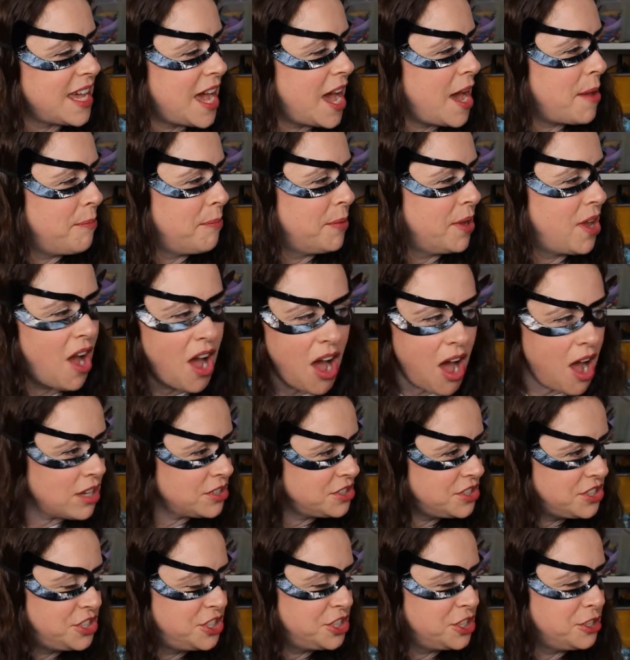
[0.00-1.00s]
Up
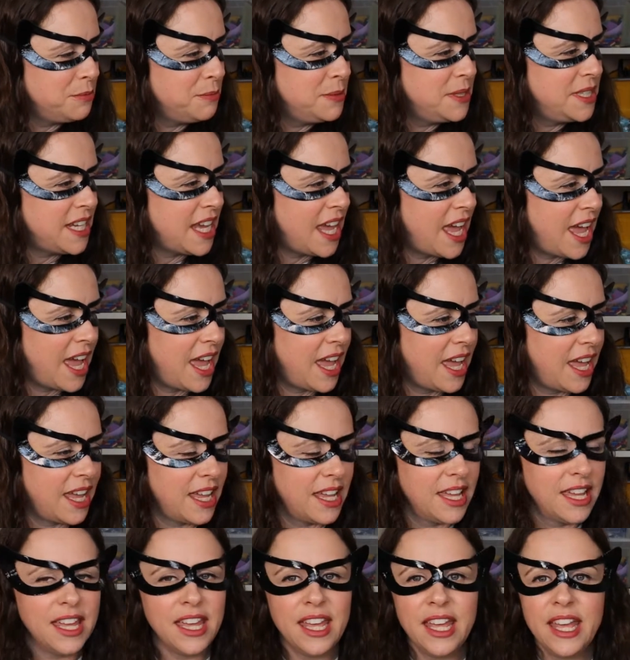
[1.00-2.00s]
Costume Day.
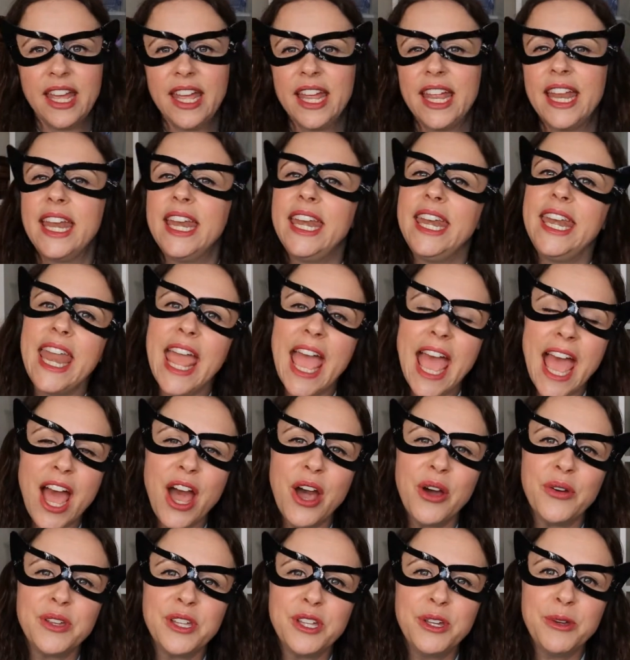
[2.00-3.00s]
Yay.
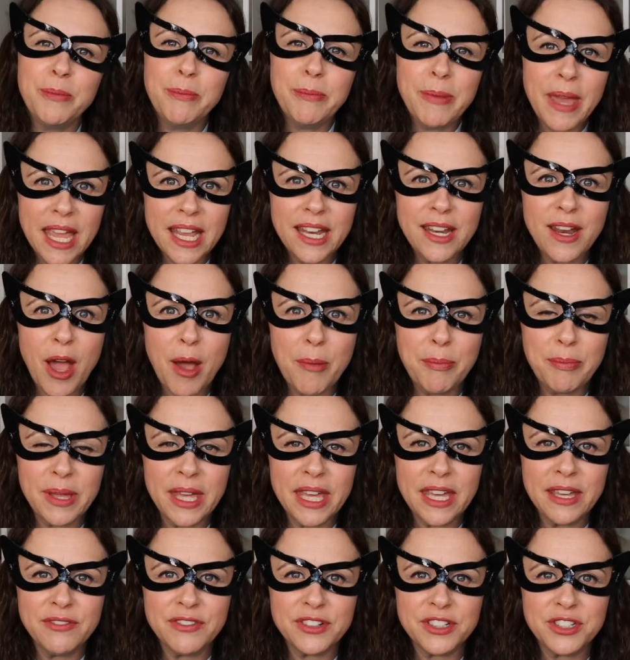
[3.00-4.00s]
Now, you may not
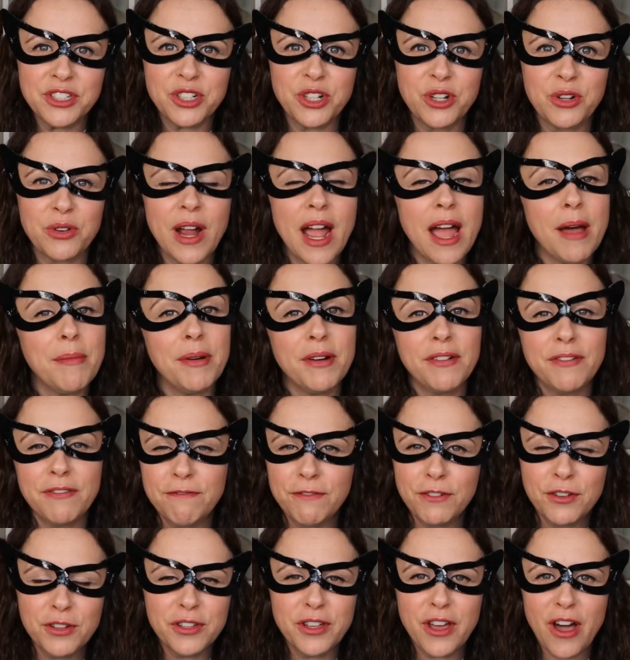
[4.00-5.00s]
be able to grab a
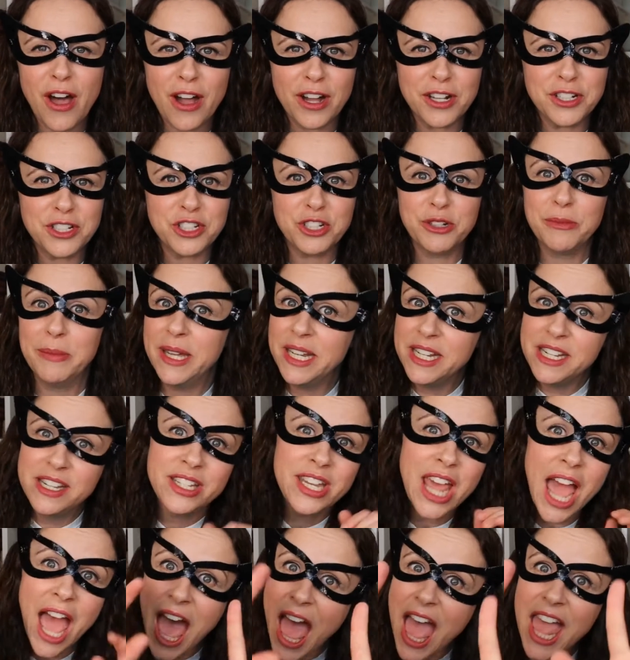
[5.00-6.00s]
full costume in
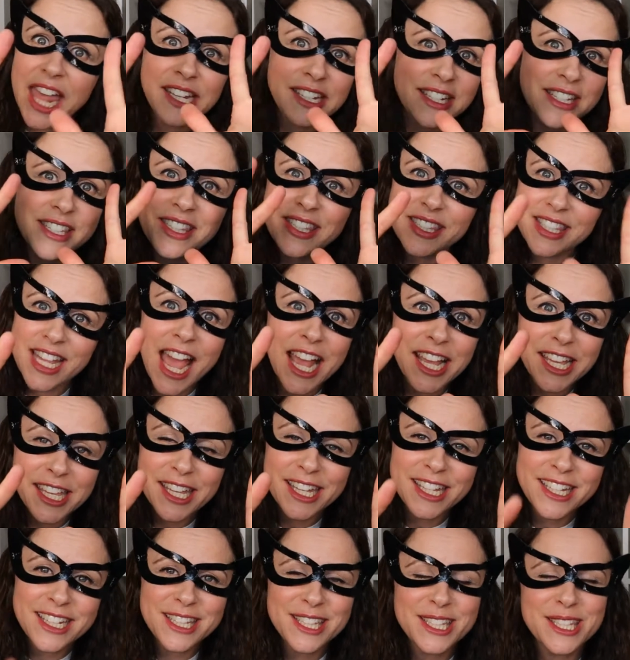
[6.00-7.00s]
10
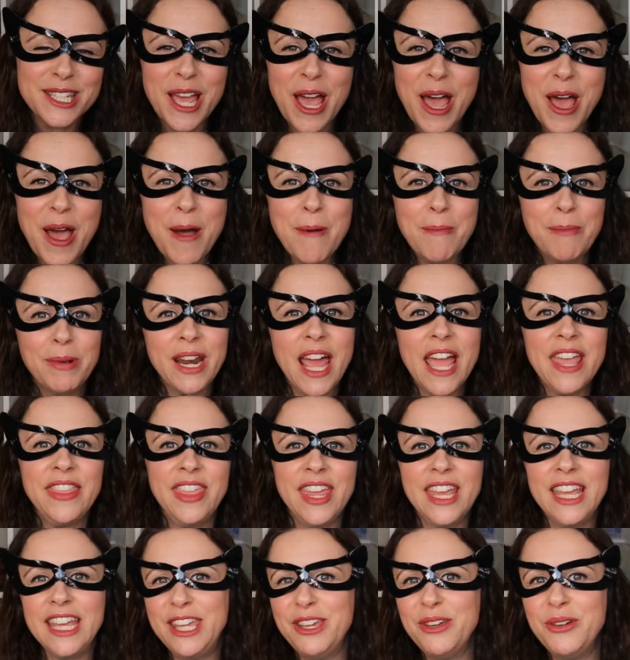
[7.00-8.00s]
seconds, but I
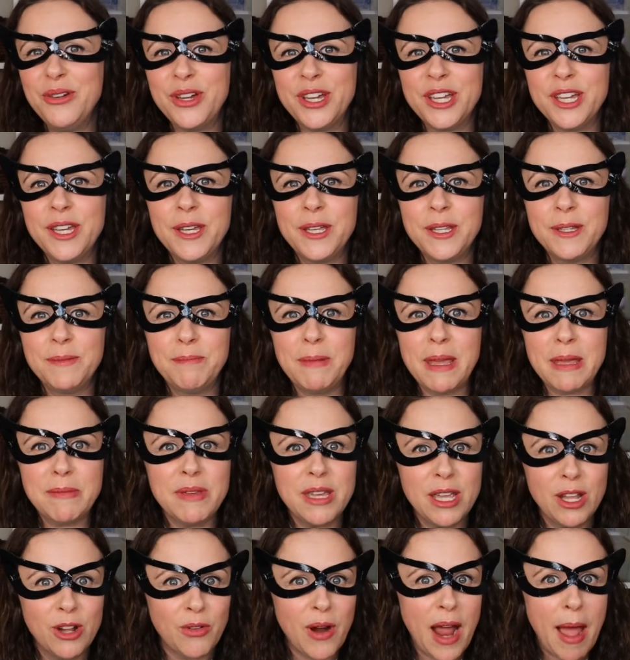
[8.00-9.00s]
think you could
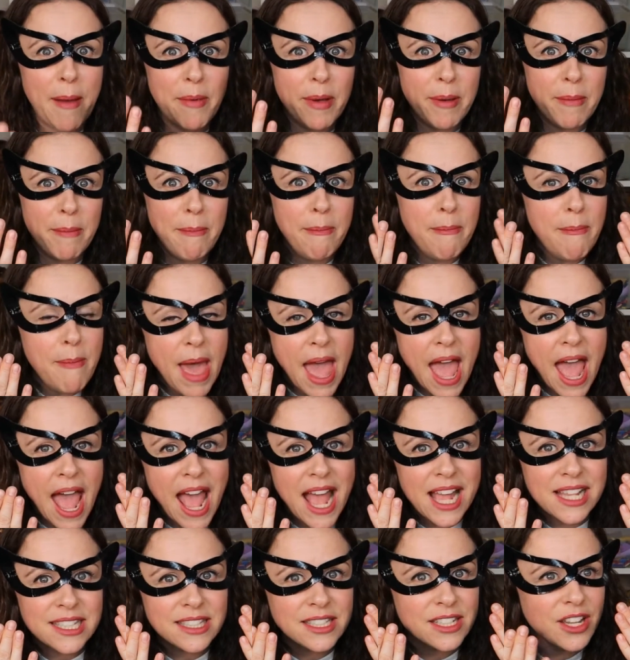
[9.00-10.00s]
maybe grab a
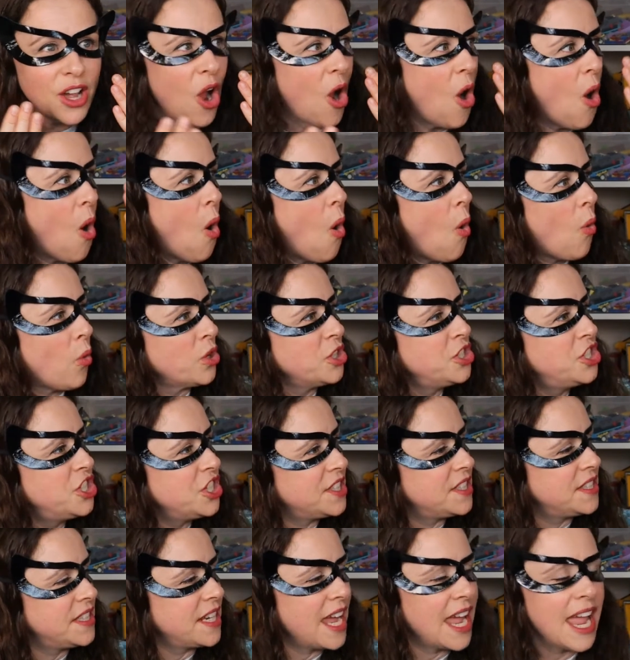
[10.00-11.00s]
mask or just a